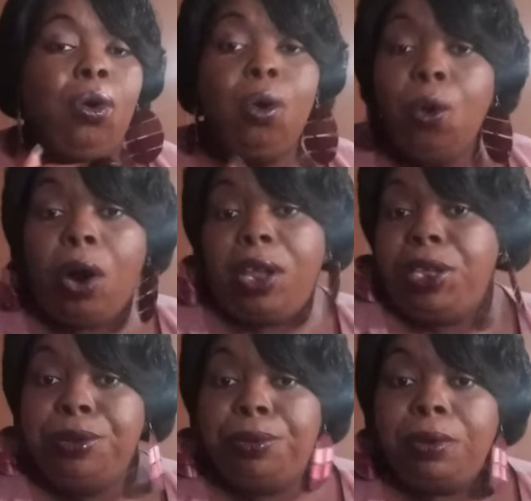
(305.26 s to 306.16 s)
who are
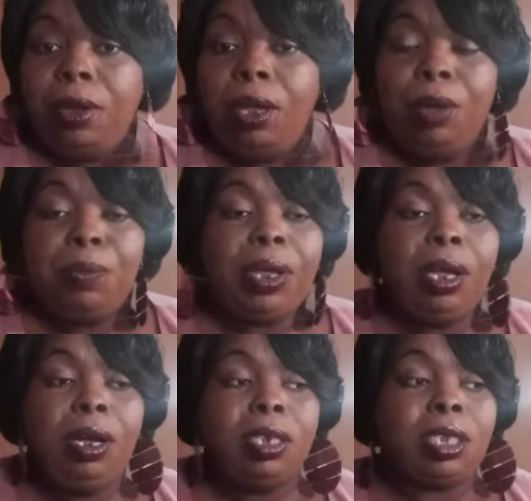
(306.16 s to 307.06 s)
you?
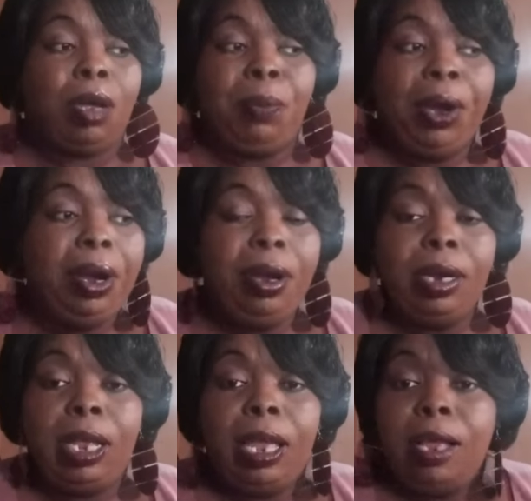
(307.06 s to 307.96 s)
Because
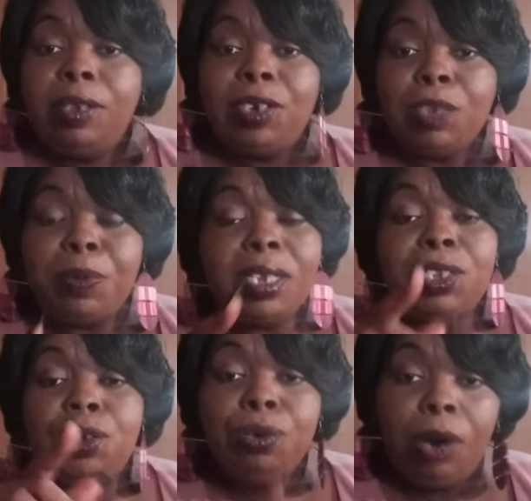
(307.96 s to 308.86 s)
apparently, just
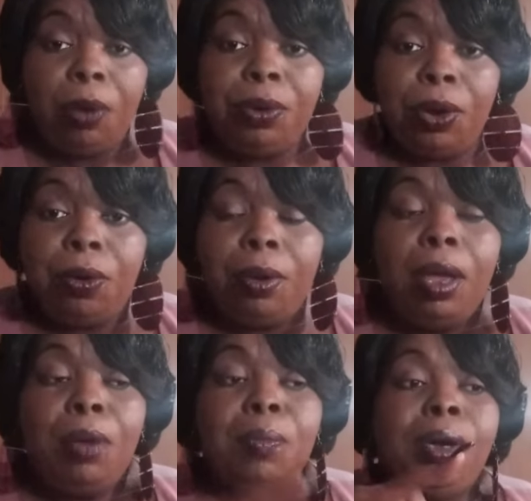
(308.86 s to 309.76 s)
because you don't know him,
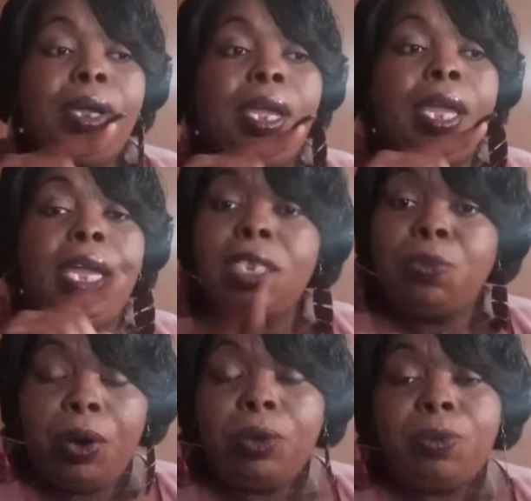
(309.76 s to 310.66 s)
but
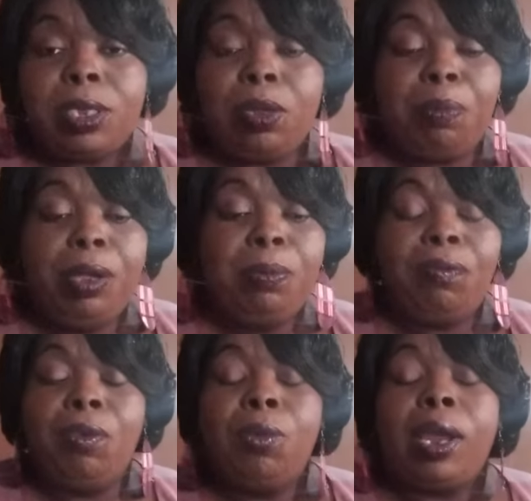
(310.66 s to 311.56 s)
he's worked with some people
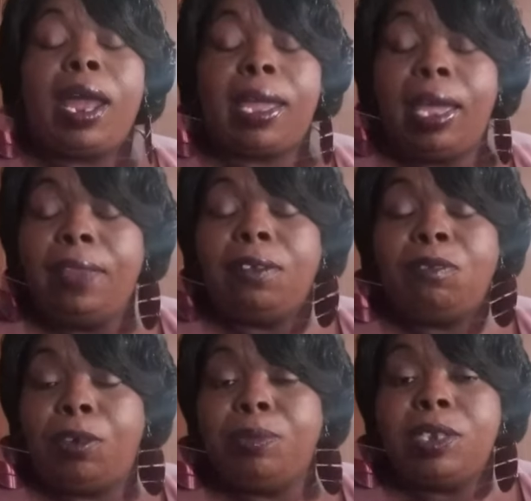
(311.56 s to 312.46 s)
from what I gathered
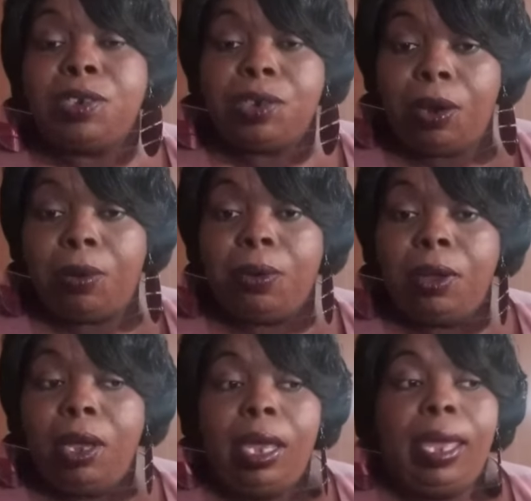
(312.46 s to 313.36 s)
from this show.
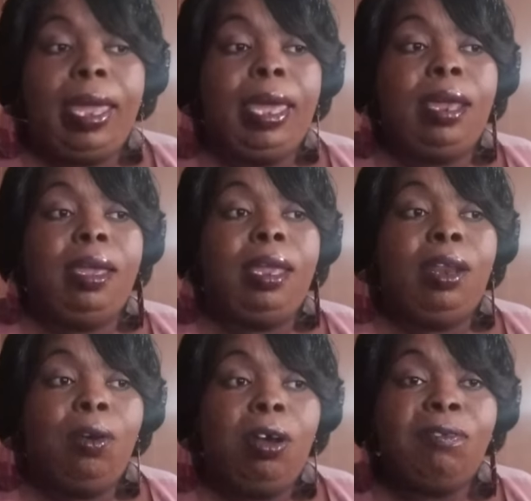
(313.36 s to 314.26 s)
And
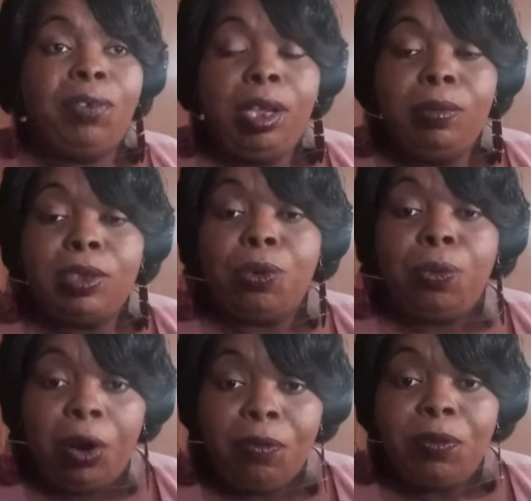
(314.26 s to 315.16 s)
in order for him to
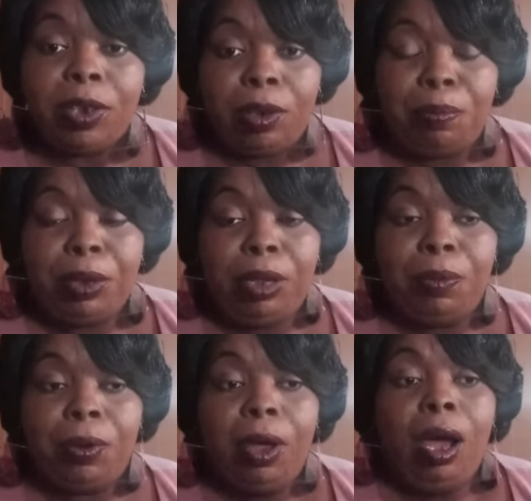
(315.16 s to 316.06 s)
work for them
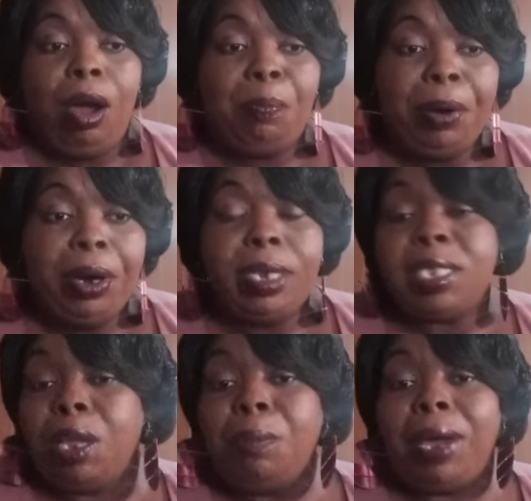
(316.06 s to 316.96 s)
people, apparently
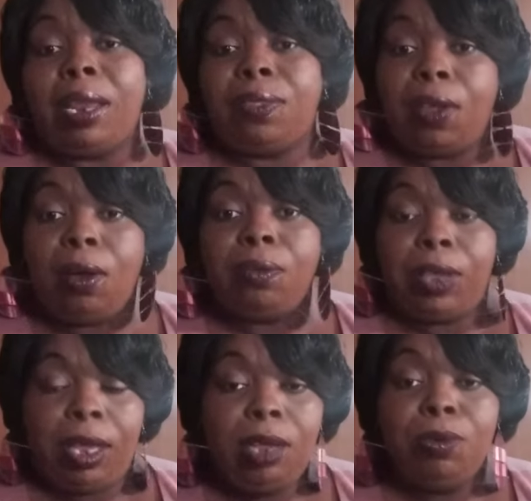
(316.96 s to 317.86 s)
somebody thought
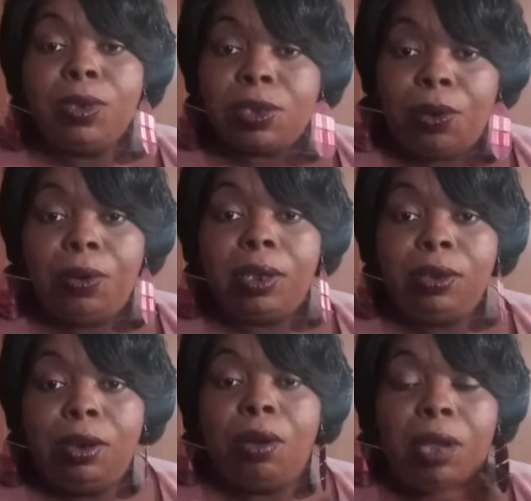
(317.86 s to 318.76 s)
that he was going,
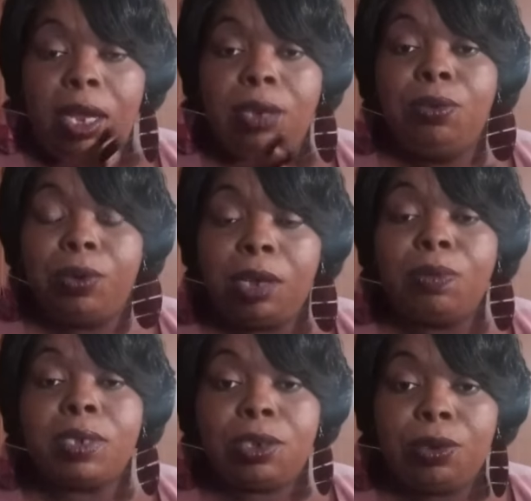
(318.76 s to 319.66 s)
you know, he knew what he
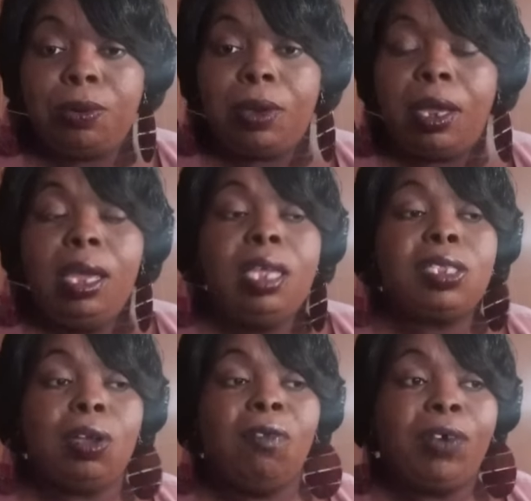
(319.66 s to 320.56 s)
was doing.
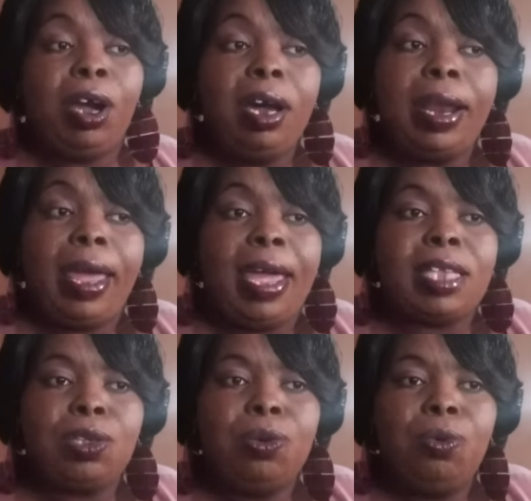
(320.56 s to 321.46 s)
So for her to
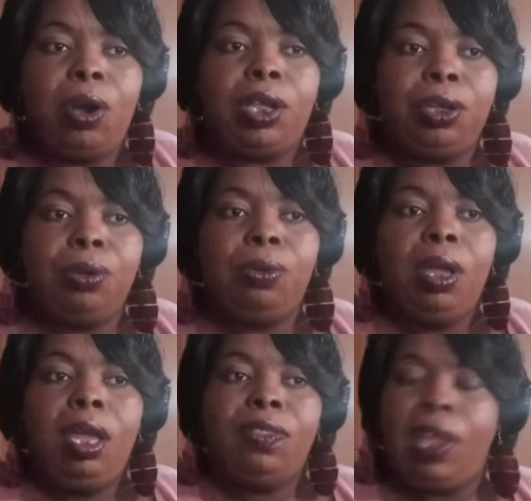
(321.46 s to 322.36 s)
ask, who are you,
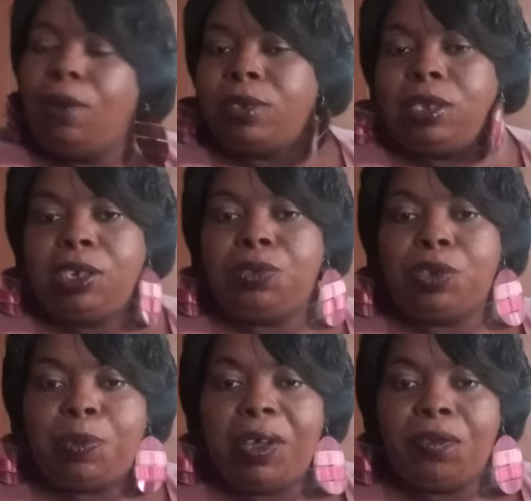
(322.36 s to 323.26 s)
that was
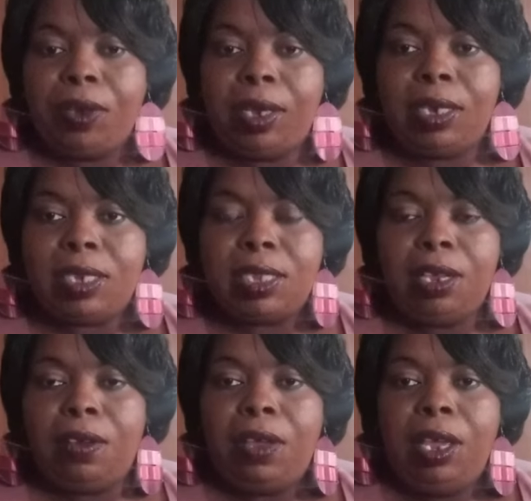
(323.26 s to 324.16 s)
disrespectful in
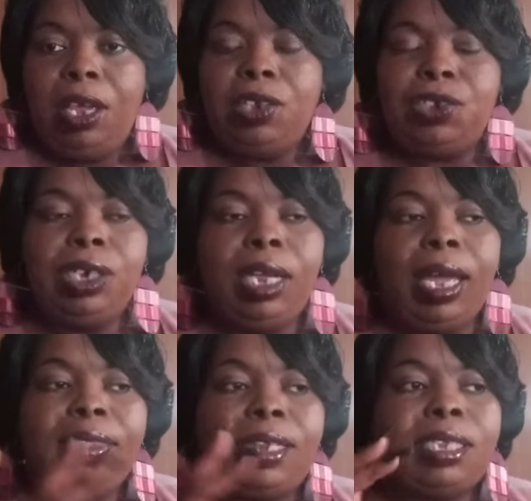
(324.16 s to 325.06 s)
itself. She
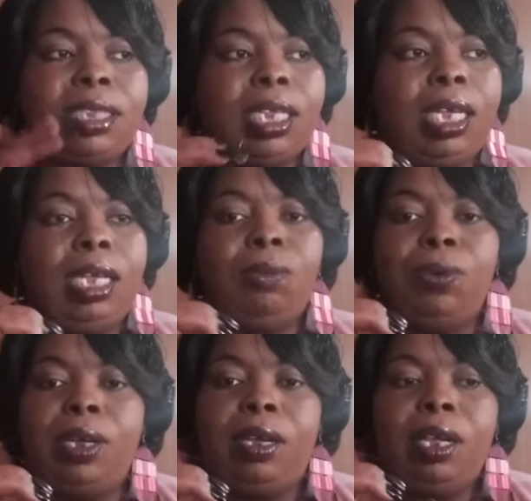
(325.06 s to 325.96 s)
got this thing
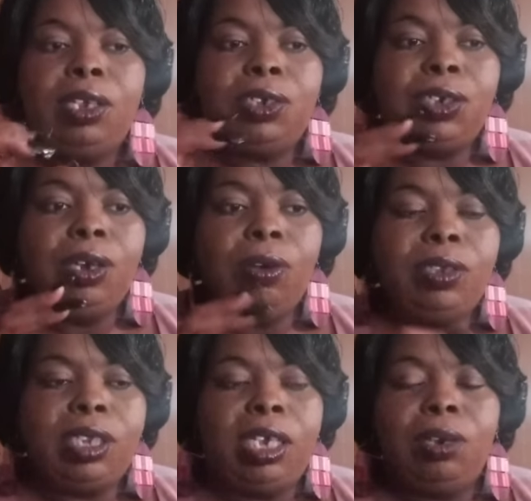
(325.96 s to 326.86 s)
where she
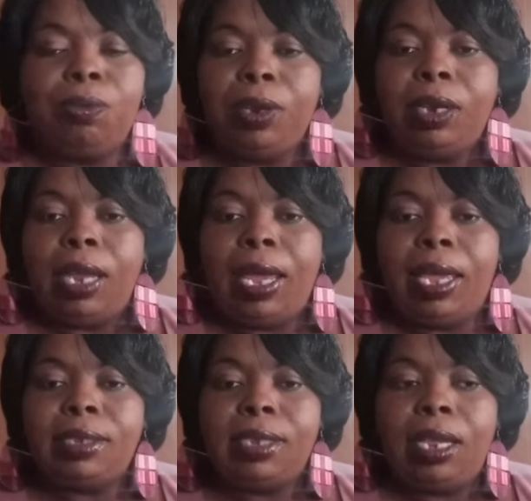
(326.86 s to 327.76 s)
don't seem to
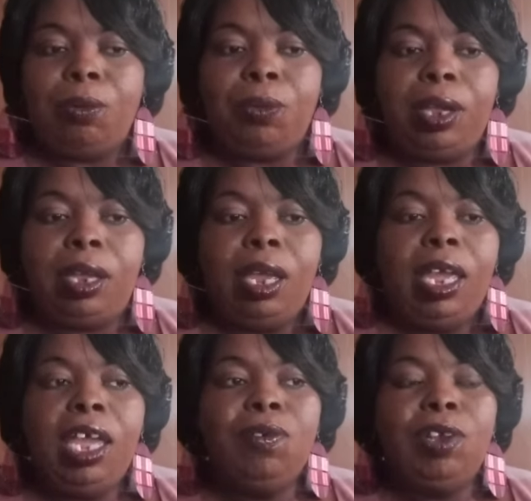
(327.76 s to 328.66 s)
realize that when,
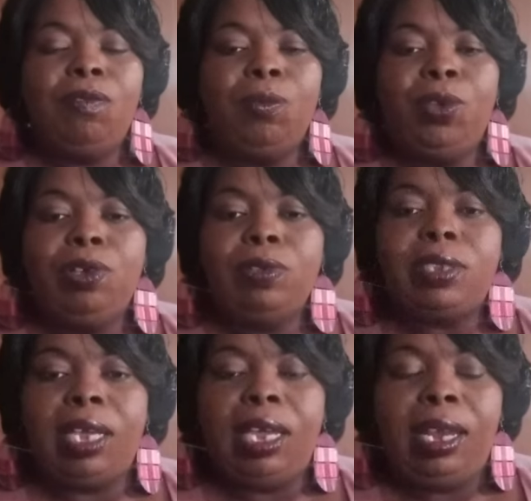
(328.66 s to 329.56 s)
even if when you
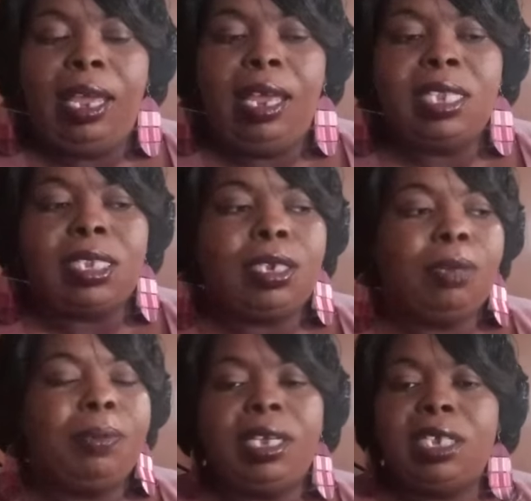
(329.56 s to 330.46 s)
saying that, it's a
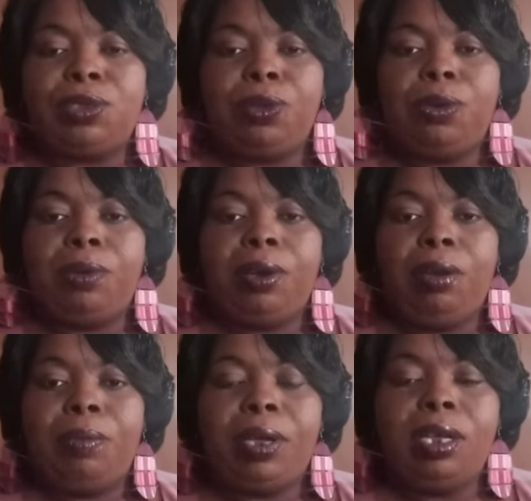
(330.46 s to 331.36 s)
double-edged sword,
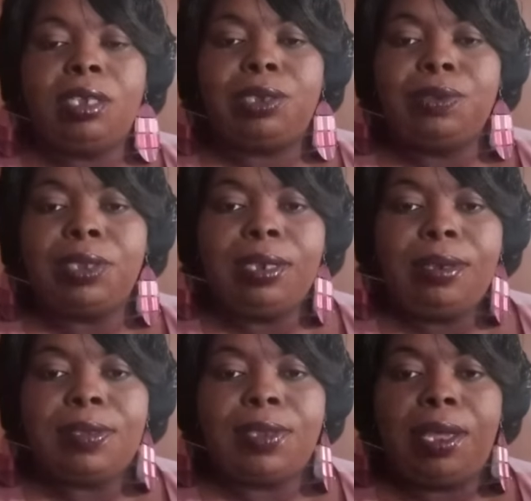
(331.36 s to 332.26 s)
girl, because you sitting
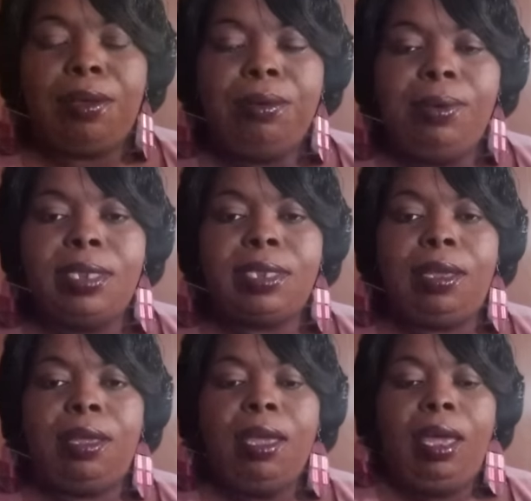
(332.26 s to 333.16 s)
there saying, who is he,